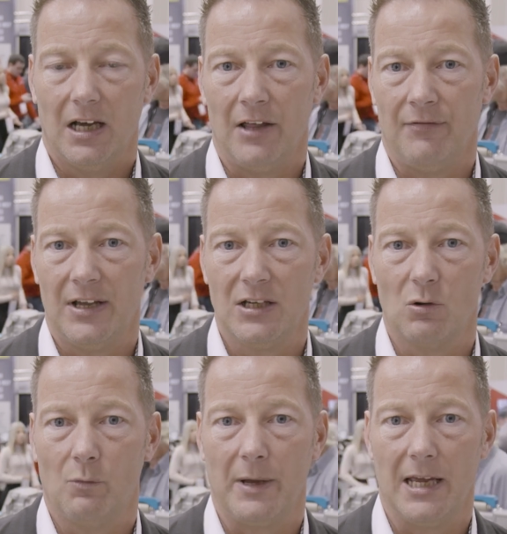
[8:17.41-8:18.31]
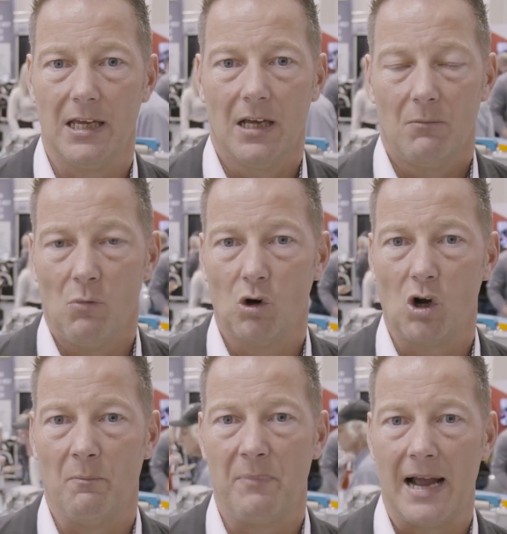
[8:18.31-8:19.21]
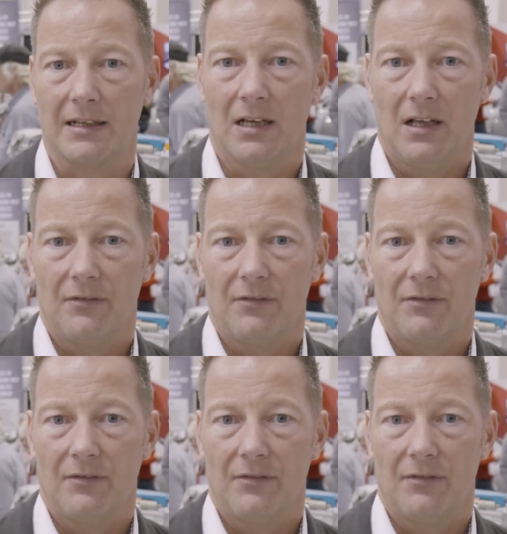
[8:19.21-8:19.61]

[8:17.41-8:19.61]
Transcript: And these will be more compact,